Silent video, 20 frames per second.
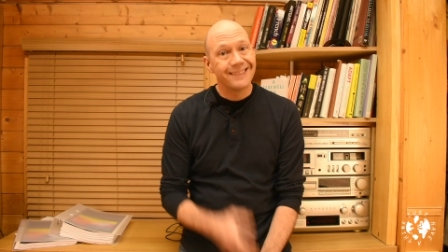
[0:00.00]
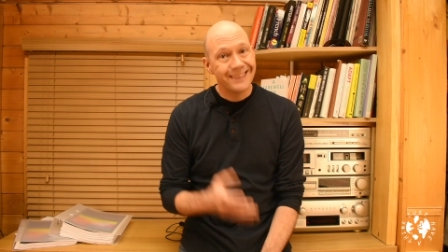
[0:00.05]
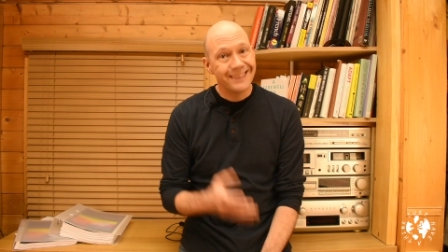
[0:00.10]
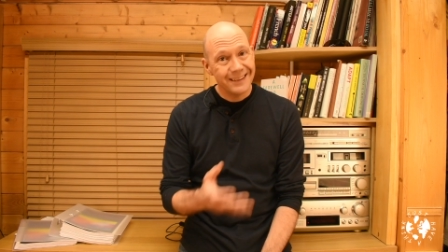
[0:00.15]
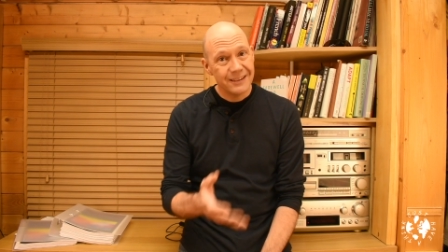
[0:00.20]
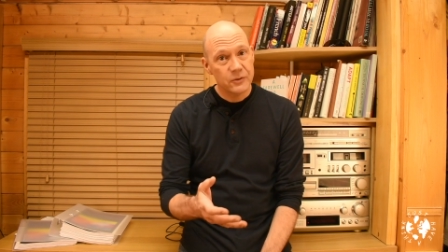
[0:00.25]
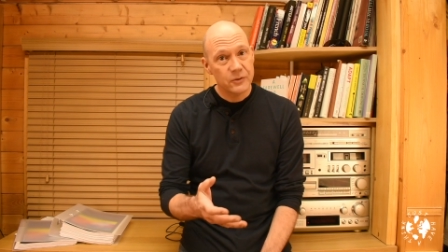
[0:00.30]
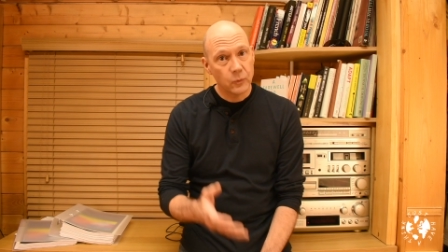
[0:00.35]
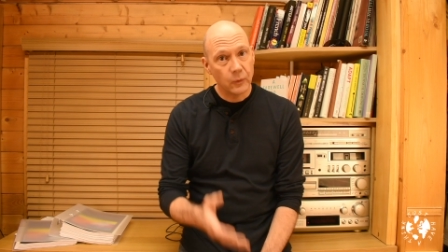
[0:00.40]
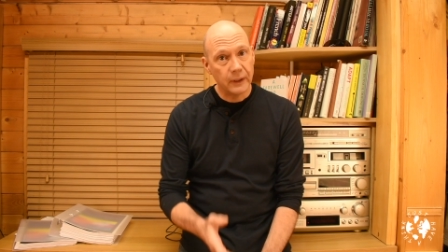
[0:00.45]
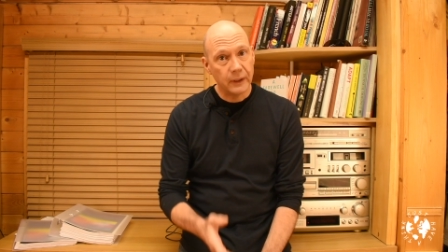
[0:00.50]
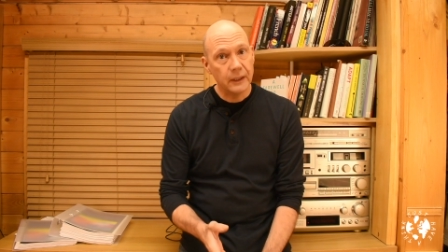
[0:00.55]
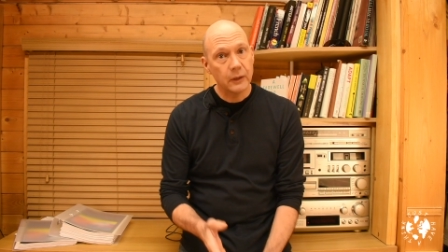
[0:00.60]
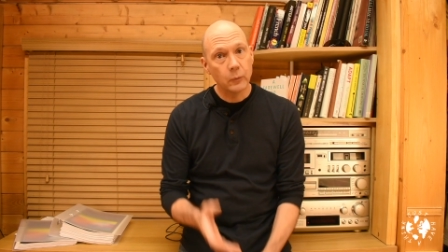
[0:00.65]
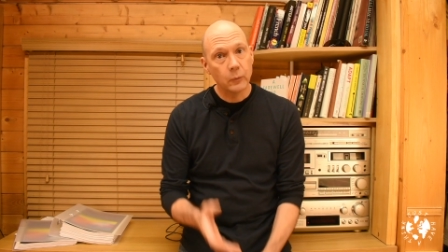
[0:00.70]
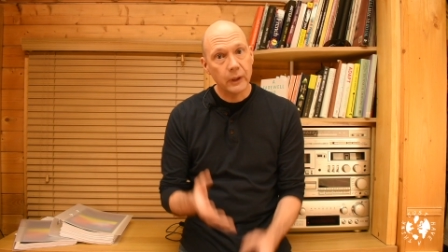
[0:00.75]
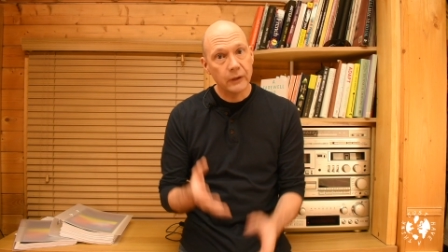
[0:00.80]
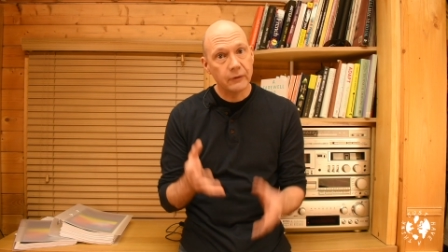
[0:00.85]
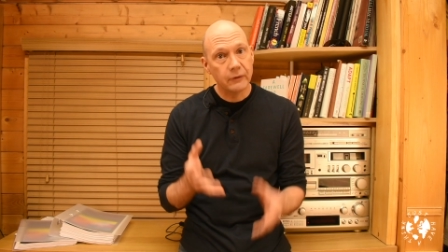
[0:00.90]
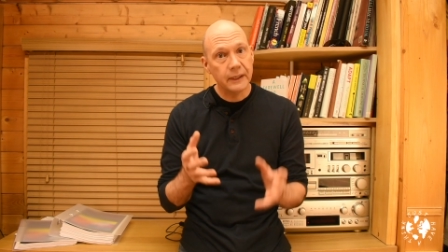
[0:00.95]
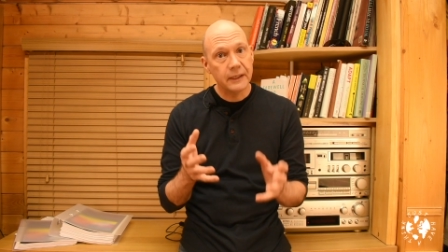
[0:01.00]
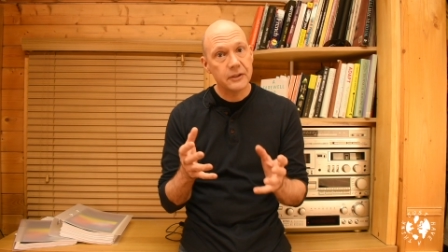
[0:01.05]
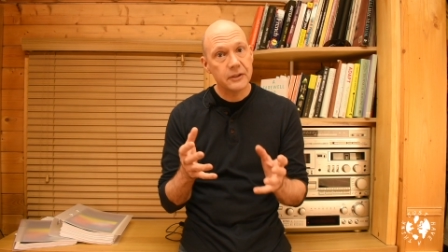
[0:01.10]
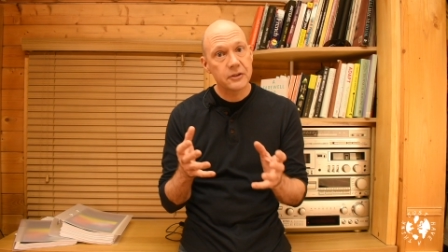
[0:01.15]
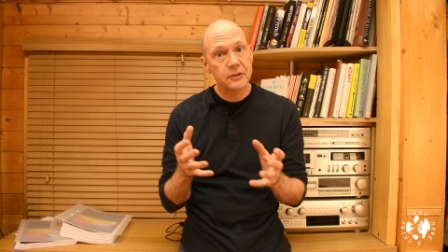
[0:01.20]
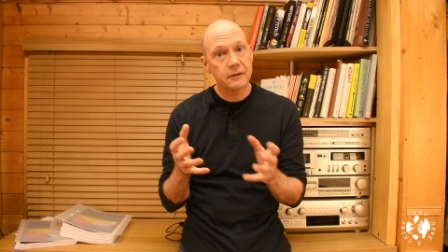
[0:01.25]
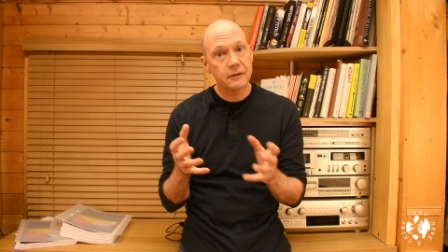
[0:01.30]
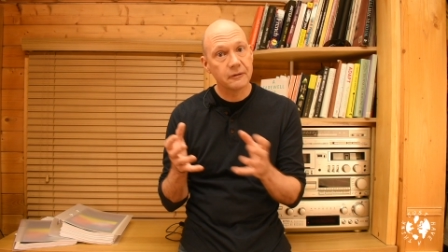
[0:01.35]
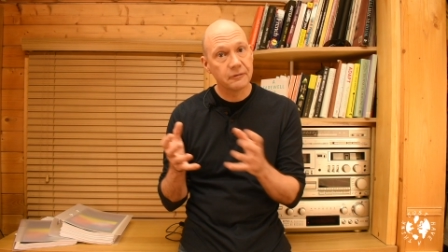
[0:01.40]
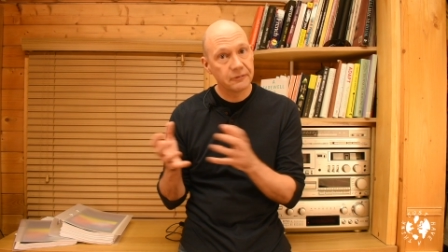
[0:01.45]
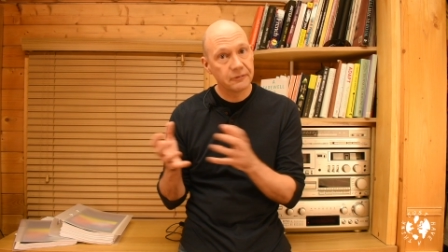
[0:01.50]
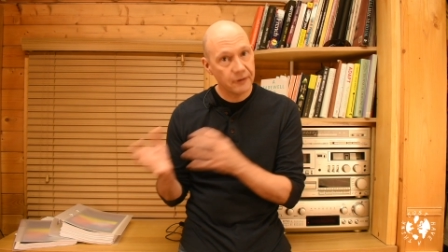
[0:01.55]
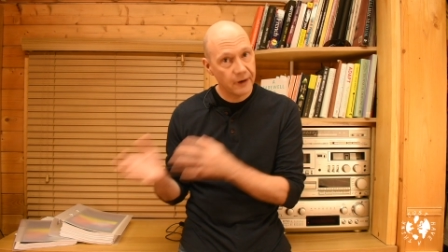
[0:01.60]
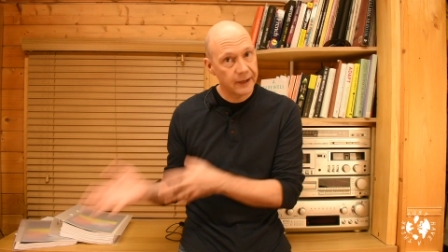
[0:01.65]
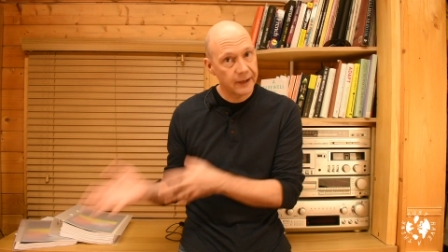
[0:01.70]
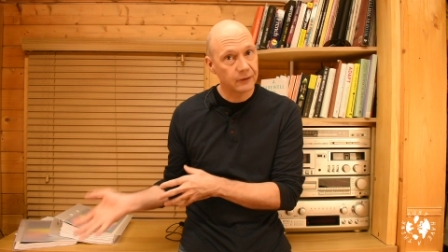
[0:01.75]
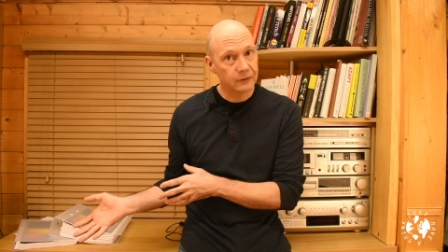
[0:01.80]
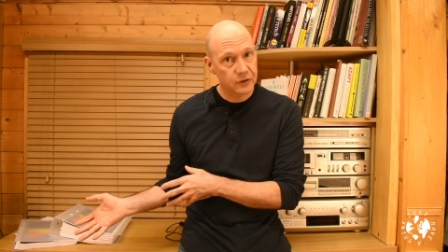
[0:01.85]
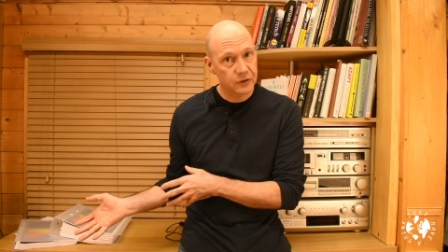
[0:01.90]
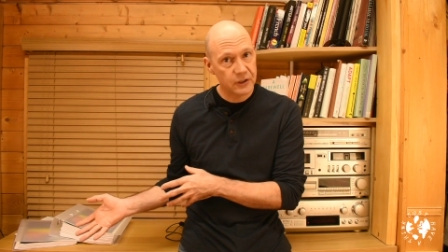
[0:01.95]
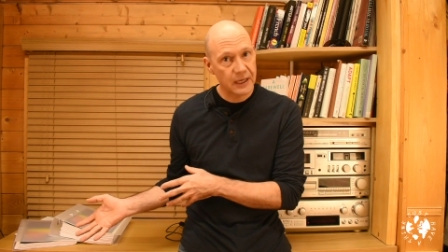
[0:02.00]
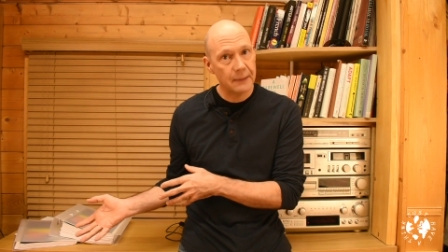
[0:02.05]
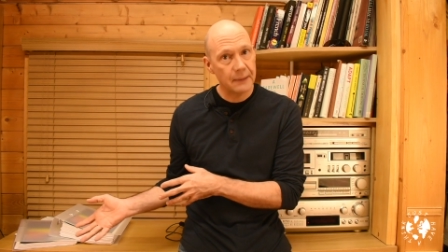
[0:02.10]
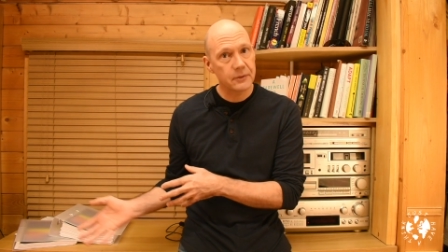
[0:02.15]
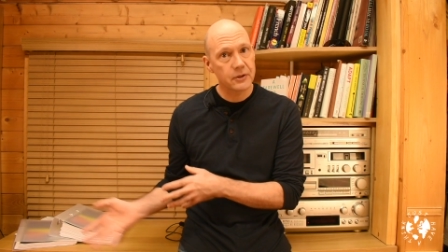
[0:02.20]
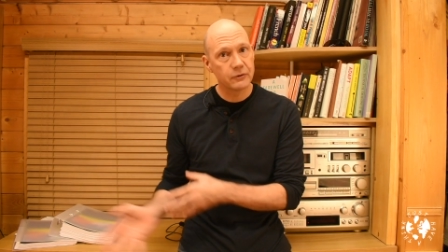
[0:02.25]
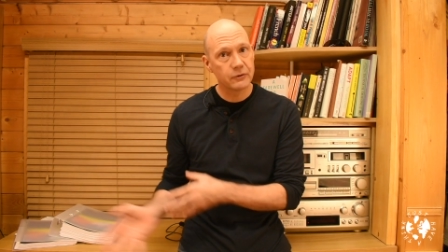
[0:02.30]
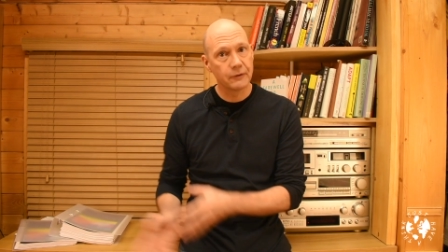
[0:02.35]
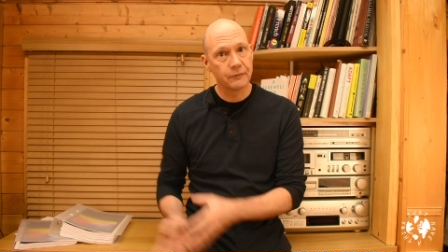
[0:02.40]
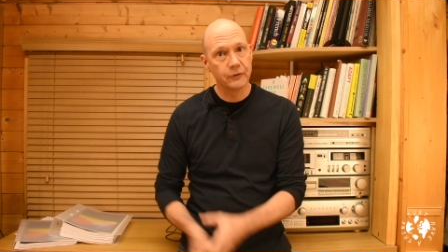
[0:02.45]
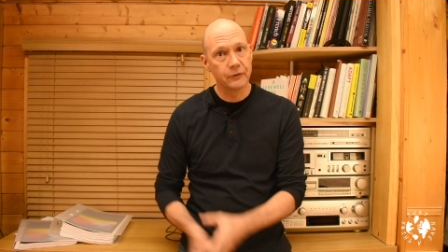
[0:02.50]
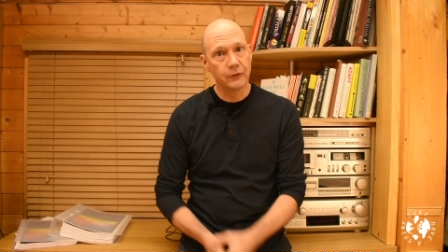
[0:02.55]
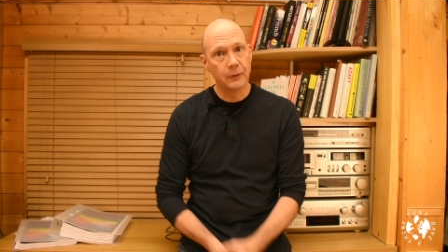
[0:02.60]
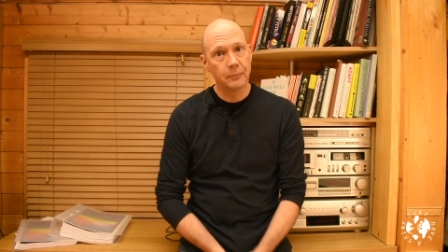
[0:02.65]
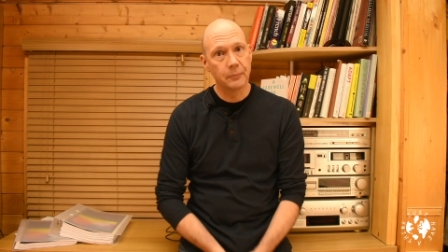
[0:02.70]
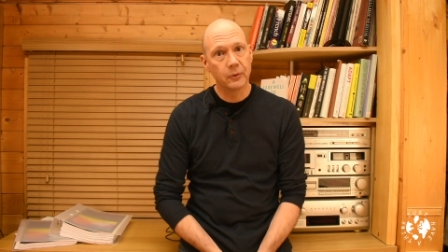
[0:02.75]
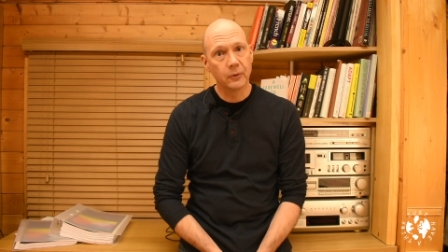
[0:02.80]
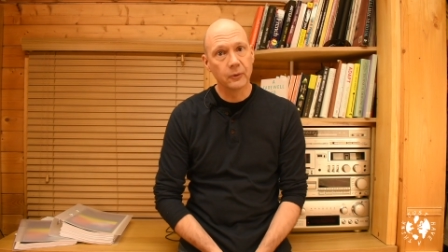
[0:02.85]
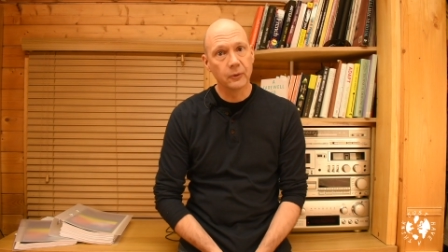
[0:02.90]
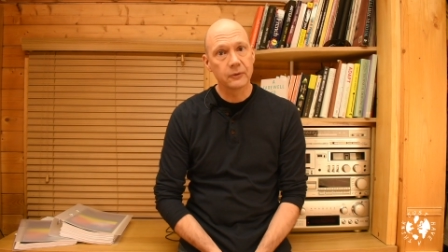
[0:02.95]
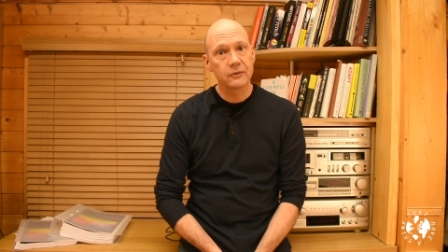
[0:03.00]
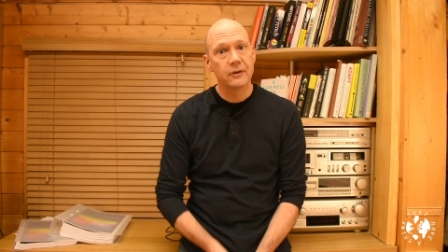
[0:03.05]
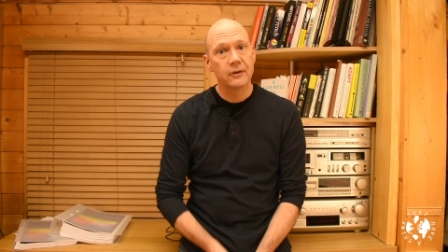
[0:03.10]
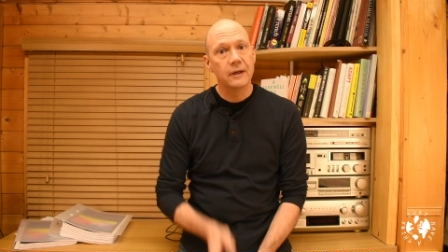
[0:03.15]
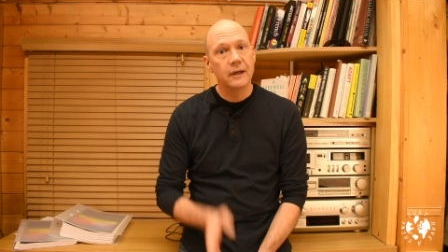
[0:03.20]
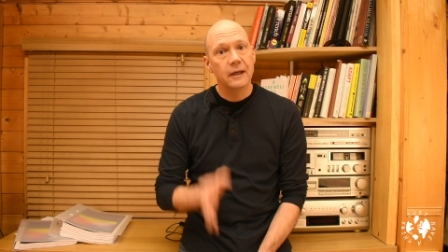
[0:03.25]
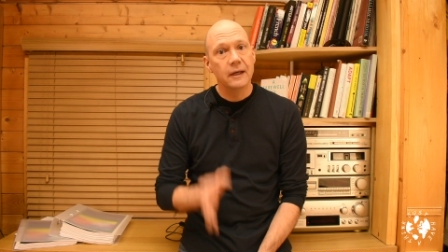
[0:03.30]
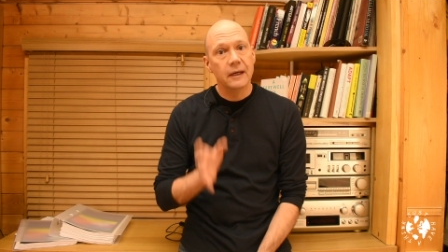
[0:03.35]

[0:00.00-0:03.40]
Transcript: This week we reach the final chapter of the report